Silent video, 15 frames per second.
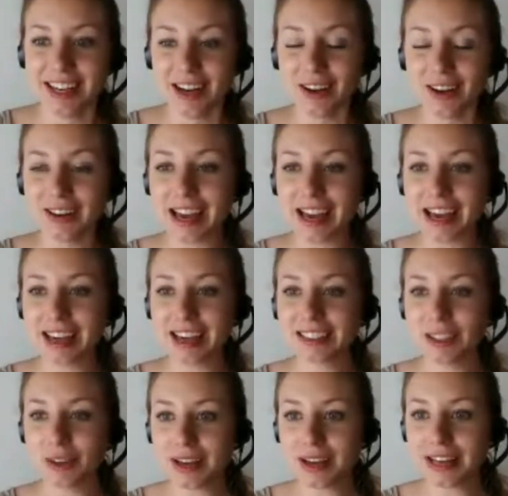Okay,
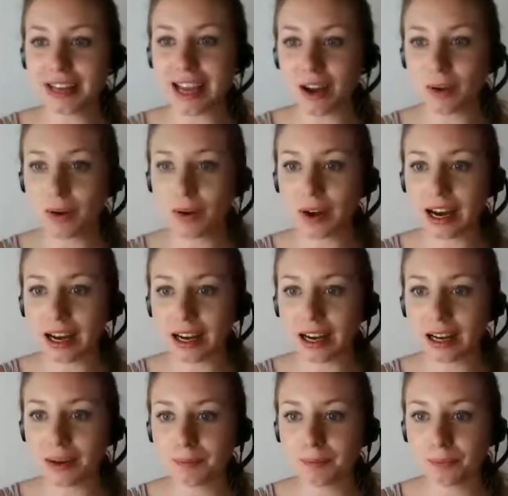so
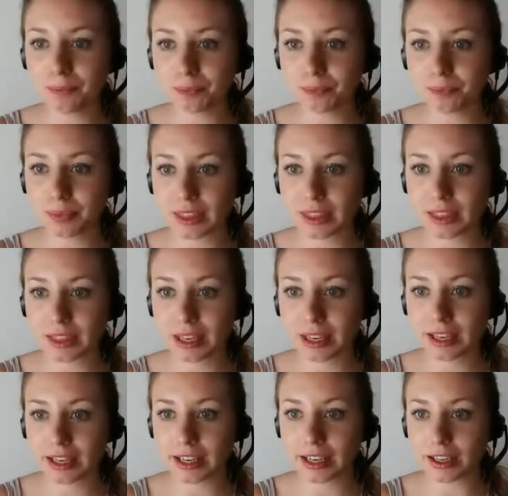anyhow,
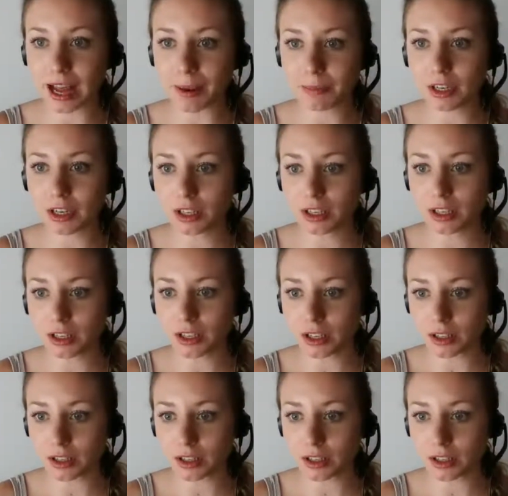here, I'm gonna,